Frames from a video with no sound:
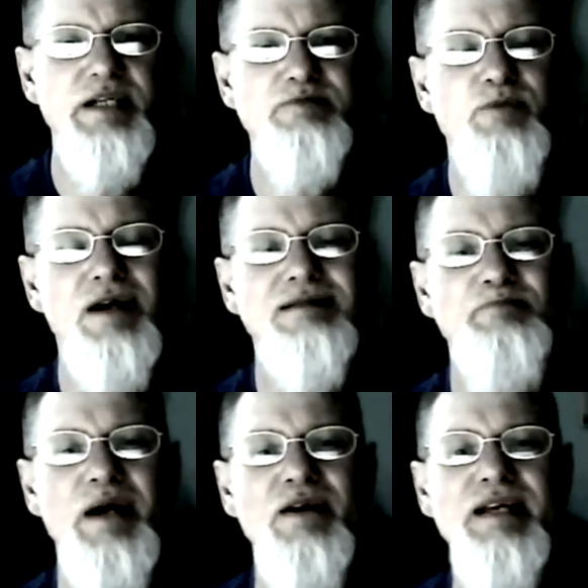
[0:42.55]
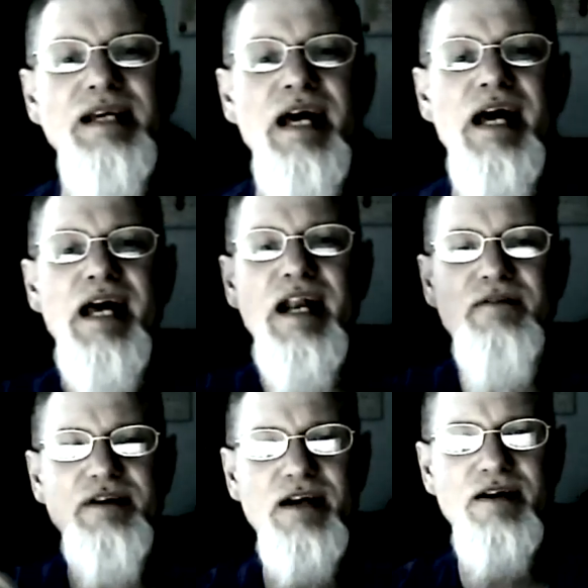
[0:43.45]
peace, prosperity in
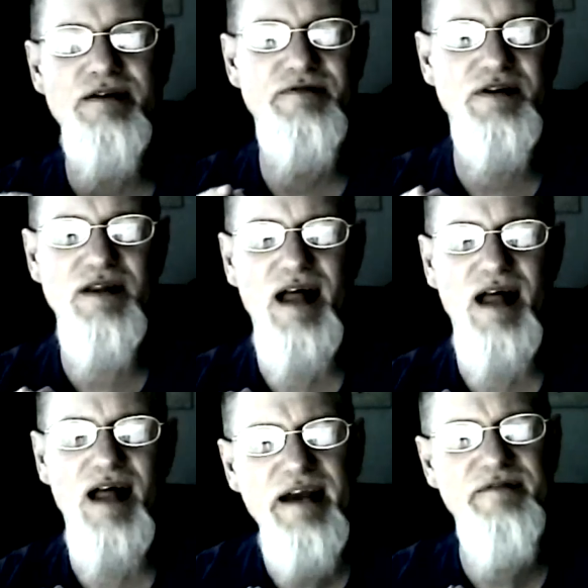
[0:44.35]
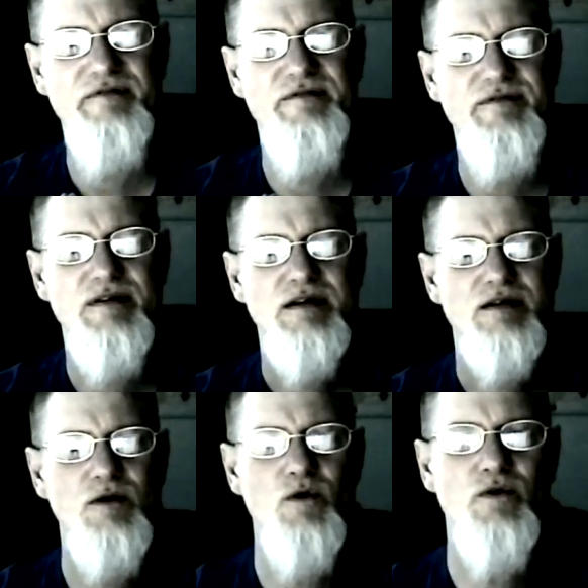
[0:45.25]
every area of your life.
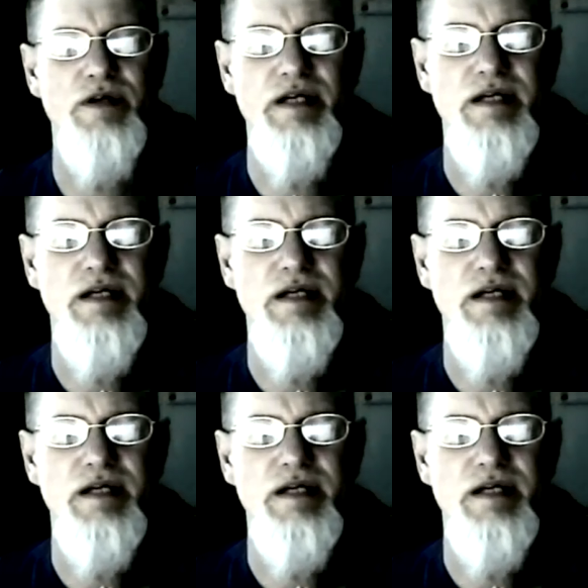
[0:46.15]
Glory.